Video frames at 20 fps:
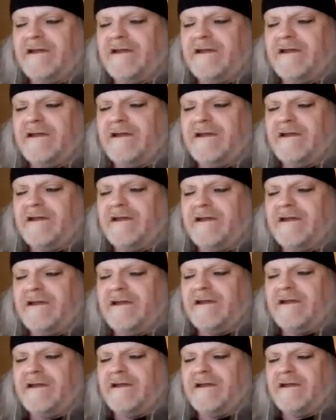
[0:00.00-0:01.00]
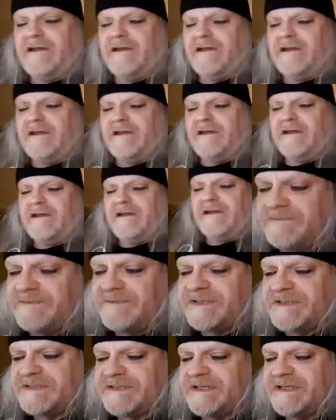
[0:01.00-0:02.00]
And I have to say, this experience was